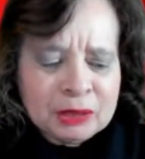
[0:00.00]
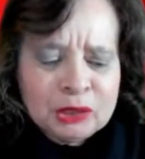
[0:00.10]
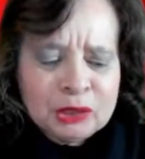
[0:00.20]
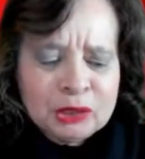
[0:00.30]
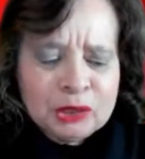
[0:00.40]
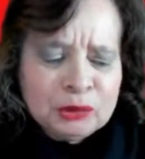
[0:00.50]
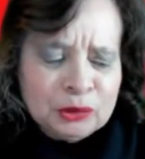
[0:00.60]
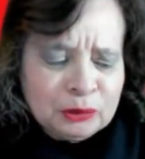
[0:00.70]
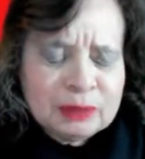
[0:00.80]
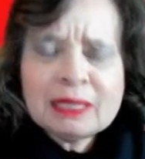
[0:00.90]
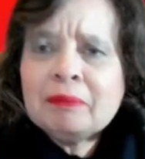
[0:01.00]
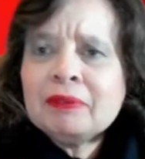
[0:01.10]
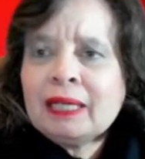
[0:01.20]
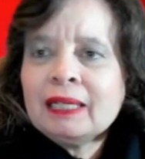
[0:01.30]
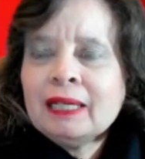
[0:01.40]
But do use
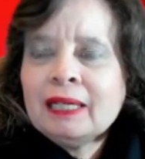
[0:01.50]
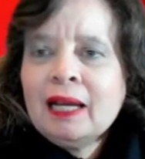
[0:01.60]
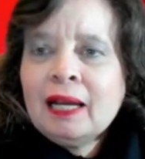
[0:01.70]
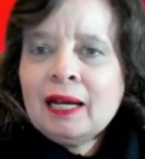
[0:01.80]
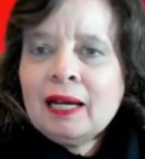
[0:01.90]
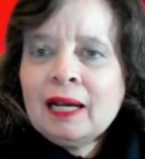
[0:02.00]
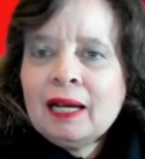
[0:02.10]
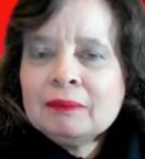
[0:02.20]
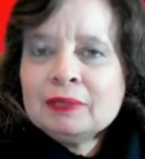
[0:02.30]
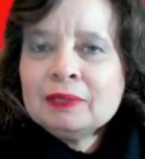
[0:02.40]
something so you